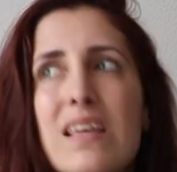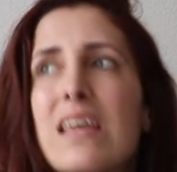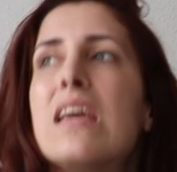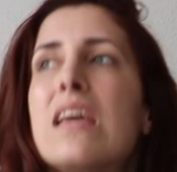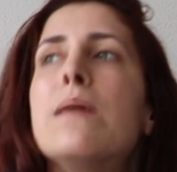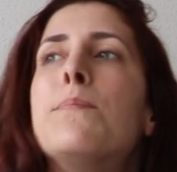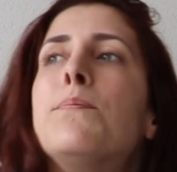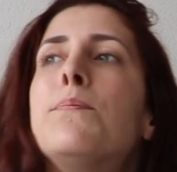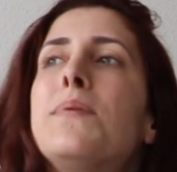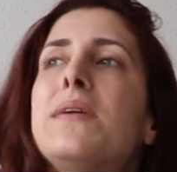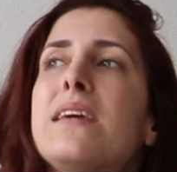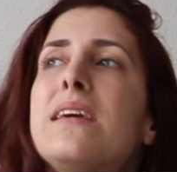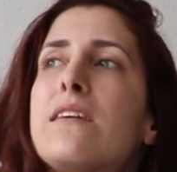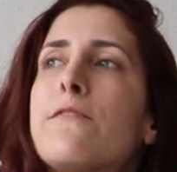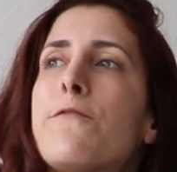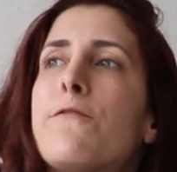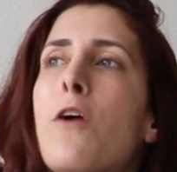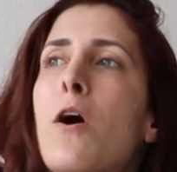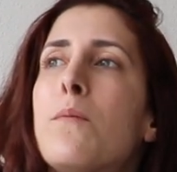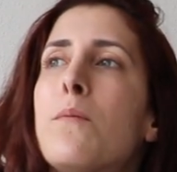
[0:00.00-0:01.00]
epic
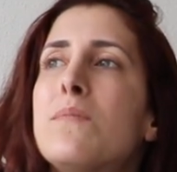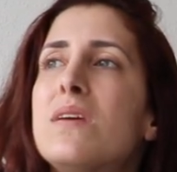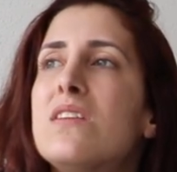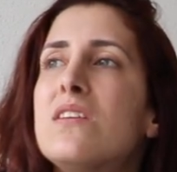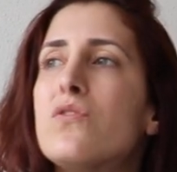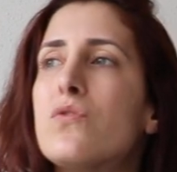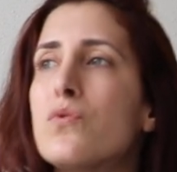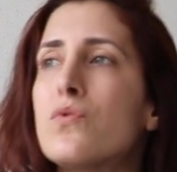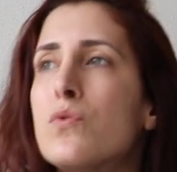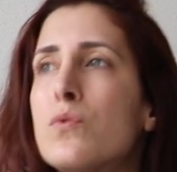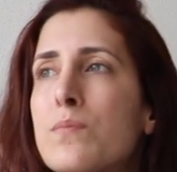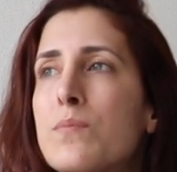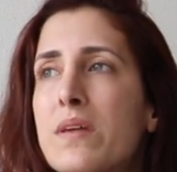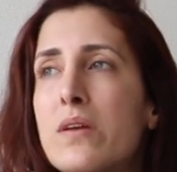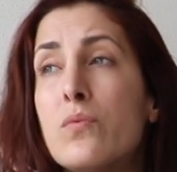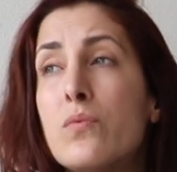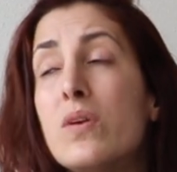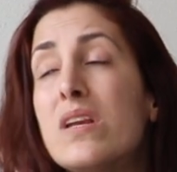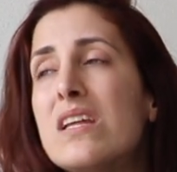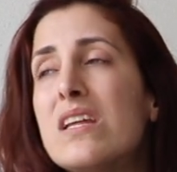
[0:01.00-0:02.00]
for me to
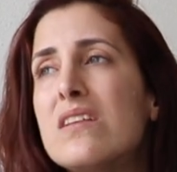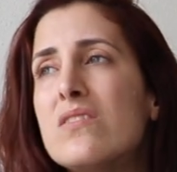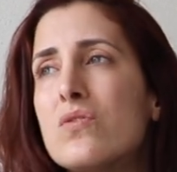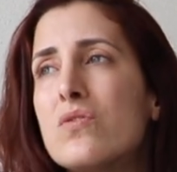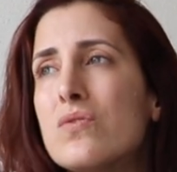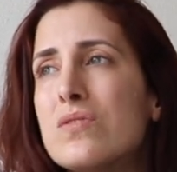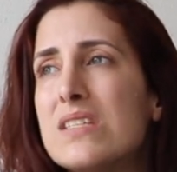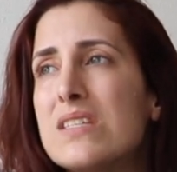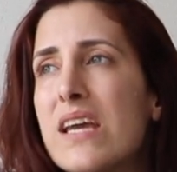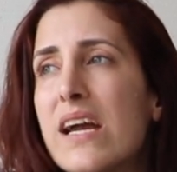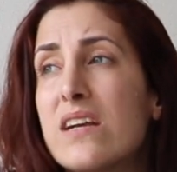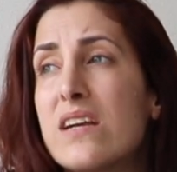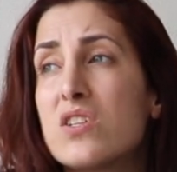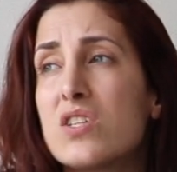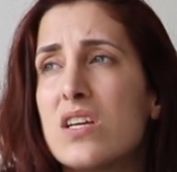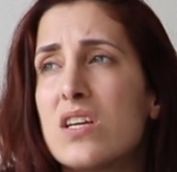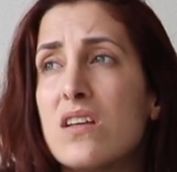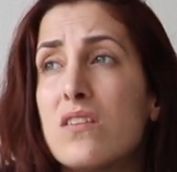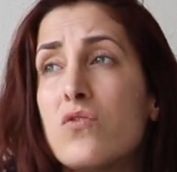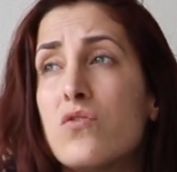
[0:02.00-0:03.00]
be really into the
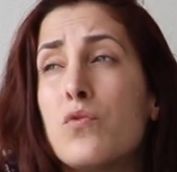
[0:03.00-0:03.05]
action,